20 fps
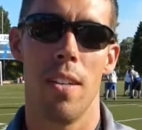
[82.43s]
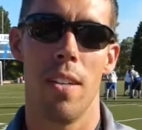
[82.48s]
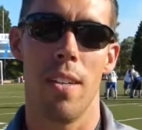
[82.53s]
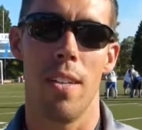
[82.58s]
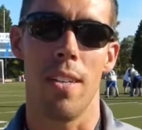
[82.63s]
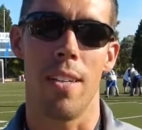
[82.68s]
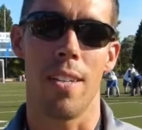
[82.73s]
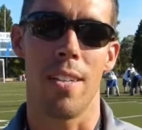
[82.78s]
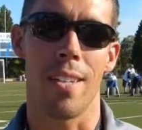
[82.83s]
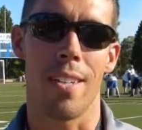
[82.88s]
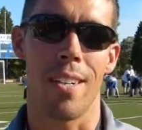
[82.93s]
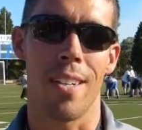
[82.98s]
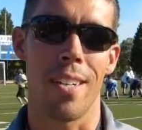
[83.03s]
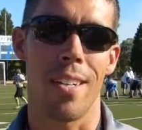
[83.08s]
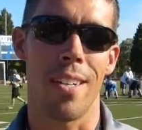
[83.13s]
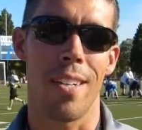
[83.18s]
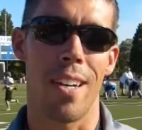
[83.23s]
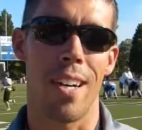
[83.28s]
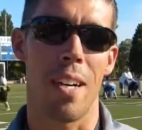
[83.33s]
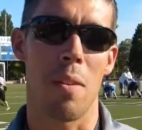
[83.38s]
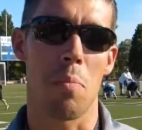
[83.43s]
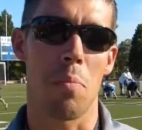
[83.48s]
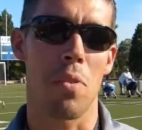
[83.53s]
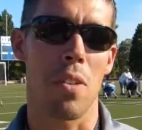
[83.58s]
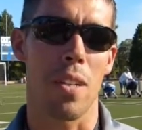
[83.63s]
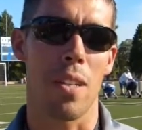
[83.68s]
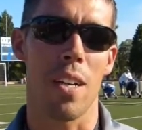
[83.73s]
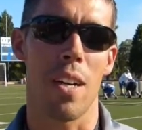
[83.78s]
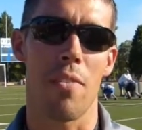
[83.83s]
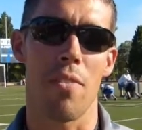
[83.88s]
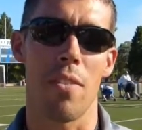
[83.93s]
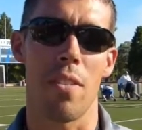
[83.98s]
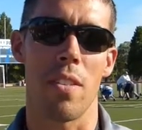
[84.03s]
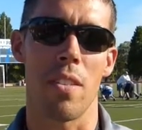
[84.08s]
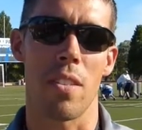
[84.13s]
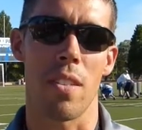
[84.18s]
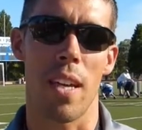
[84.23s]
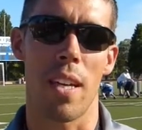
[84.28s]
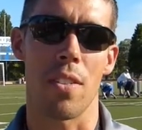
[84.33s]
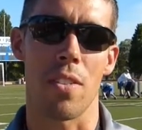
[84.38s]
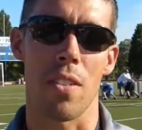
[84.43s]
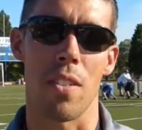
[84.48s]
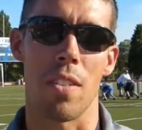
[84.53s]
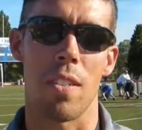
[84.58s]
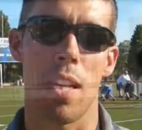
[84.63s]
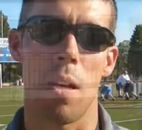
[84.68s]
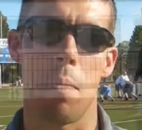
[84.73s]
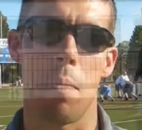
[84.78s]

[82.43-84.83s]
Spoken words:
And I'm pretty confident these guys are going to step